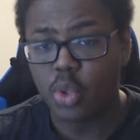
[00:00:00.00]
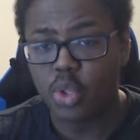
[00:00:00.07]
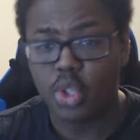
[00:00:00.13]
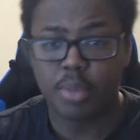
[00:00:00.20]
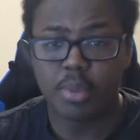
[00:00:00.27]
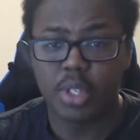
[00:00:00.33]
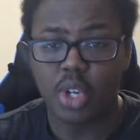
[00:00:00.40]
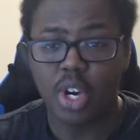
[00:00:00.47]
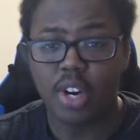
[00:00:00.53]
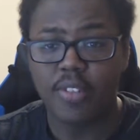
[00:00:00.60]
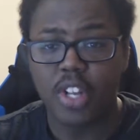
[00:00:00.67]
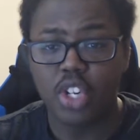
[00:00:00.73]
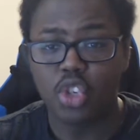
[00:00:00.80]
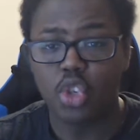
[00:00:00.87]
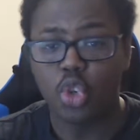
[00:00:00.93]
JoJo's Bizarre
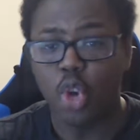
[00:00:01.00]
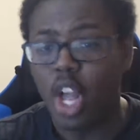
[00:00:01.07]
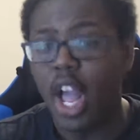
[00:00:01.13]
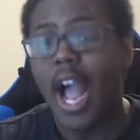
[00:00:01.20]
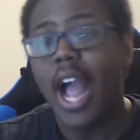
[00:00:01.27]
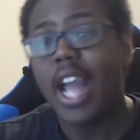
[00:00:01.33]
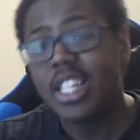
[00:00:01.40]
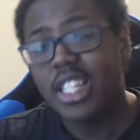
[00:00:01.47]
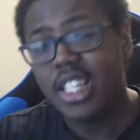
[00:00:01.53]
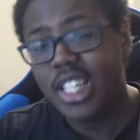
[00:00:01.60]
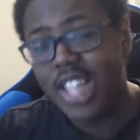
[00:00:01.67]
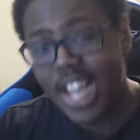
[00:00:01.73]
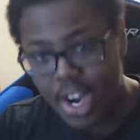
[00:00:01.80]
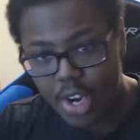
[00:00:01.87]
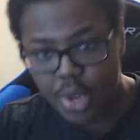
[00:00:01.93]
Adventure. I
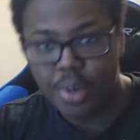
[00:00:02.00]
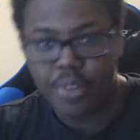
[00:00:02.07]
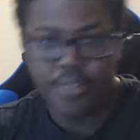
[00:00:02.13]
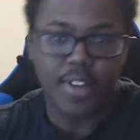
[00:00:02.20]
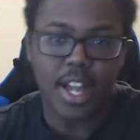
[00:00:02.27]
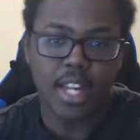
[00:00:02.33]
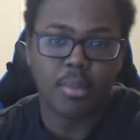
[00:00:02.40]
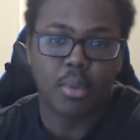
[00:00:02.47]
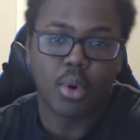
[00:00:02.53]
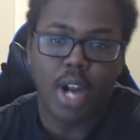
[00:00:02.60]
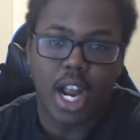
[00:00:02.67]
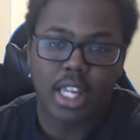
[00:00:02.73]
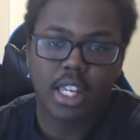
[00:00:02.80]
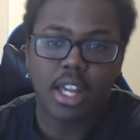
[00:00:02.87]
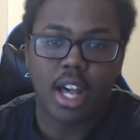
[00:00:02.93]
dare you to find a
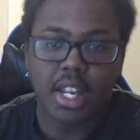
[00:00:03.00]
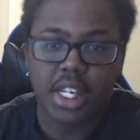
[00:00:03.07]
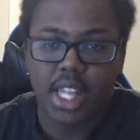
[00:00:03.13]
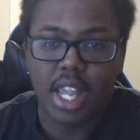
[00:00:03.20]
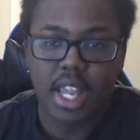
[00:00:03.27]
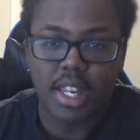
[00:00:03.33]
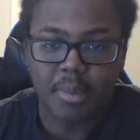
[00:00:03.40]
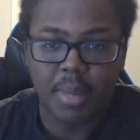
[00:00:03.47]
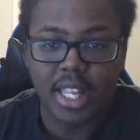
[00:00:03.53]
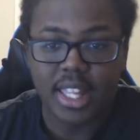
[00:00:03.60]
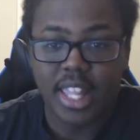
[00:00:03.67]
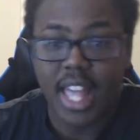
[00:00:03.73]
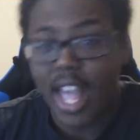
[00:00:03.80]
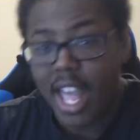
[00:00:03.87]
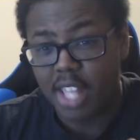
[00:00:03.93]
more iconic
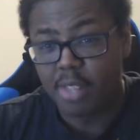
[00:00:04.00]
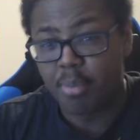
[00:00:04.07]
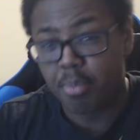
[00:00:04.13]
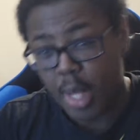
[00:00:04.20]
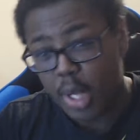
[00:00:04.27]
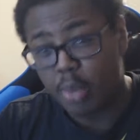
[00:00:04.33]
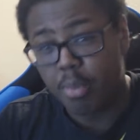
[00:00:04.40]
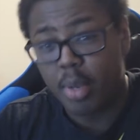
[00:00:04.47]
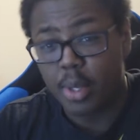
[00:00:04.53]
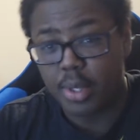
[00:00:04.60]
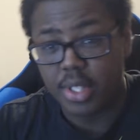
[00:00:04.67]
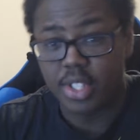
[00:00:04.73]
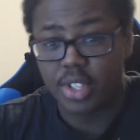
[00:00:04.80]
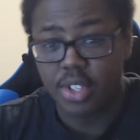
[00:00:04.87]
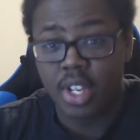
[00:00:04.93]
anime that has better
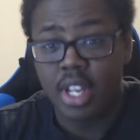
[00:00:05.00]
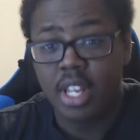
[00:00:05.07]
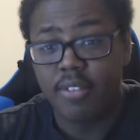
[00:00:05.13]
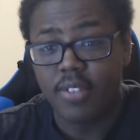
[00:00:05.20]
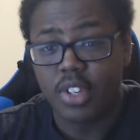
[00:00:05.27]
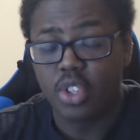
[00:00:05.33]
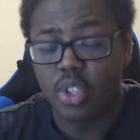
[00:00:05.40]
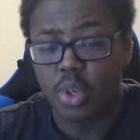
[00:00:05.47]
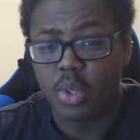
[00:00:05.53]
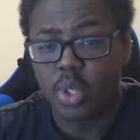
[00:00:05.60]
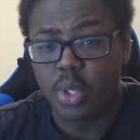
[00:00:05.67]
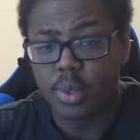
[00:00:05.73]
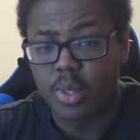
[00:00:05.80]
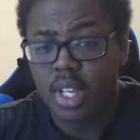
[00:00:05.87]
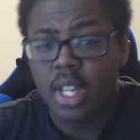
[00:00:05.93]
poses than
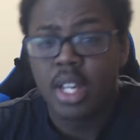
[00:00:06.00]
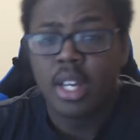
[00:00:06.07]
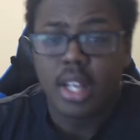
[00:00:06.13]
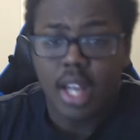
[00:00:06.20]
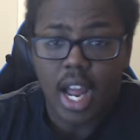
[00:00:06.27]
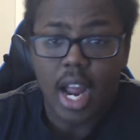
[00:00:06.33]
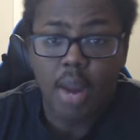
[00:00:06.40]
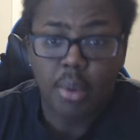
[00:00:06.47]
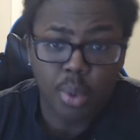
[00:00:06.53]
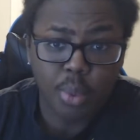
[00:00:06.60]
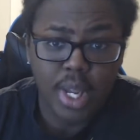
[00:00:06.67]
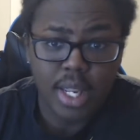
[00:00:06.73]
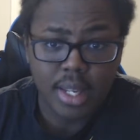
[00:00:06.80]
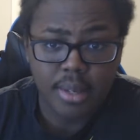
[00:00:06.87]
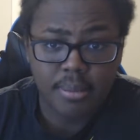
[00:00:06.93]
JoJo's. I will
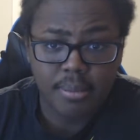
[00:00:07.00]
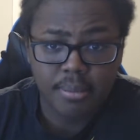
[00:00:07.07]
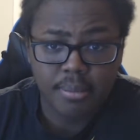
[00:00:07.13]
wait.